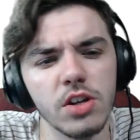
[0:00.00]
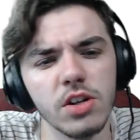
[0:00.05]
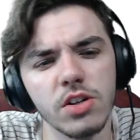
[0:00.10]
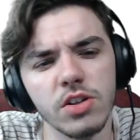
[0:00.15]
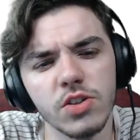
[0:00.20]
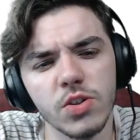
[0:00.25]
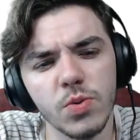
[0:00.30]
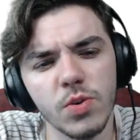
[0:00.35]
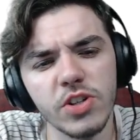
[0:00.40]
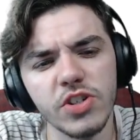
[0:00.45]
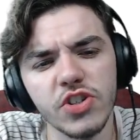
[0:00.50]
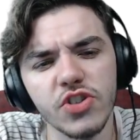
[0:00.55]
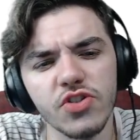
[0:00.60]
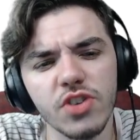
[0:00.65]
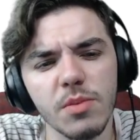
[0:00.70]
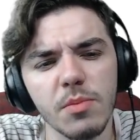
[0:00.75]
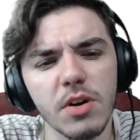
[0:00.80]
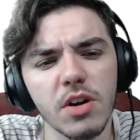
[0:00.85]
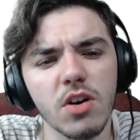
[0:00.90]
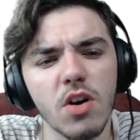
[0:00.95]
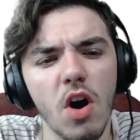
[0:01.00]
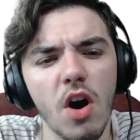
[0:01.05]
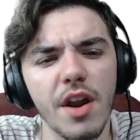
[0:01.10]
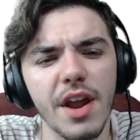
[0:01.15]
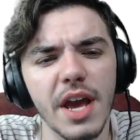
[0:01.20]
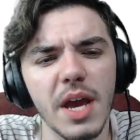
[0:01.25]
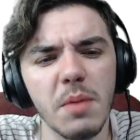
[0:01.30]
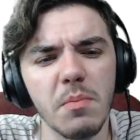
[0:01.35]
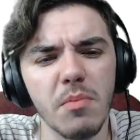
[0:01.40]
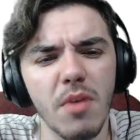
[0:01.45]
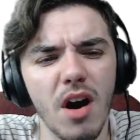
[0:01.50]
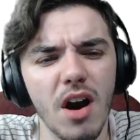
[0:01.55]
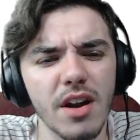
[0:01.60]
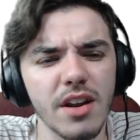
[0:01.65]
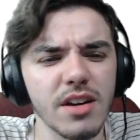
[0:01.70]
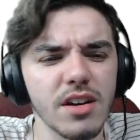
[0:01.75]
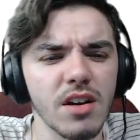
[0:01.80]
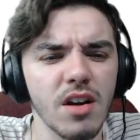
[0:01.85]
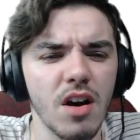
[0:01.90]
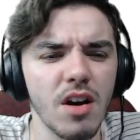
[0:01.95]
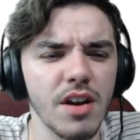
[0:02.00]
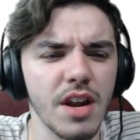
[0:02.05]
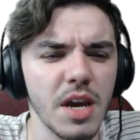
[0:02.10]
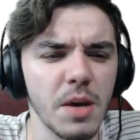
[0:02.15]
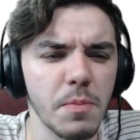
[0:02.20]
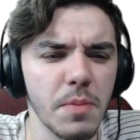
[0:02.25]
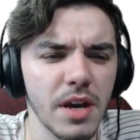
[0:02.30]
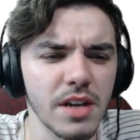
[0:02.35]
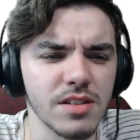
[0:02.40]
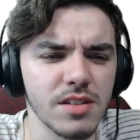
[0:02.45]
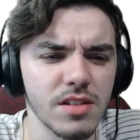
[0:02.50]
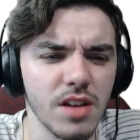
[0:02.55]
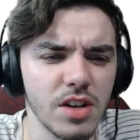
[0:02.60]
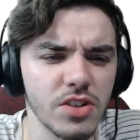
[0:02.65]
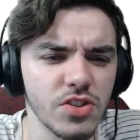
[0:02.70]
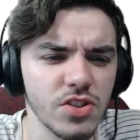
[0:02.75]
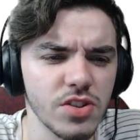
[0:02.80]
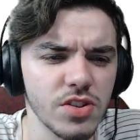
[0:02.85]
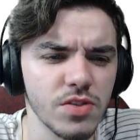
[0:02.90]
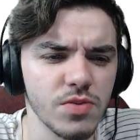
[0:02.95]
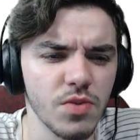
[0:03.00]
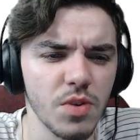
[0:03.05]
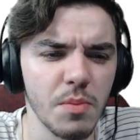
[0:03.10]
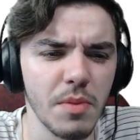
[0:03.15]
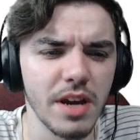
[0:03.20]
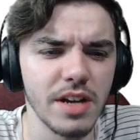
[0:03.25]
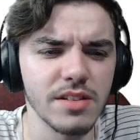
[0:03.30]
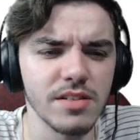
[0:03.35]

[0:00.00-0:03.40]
Twitch streamer caught aimbotting on Apex Legends remains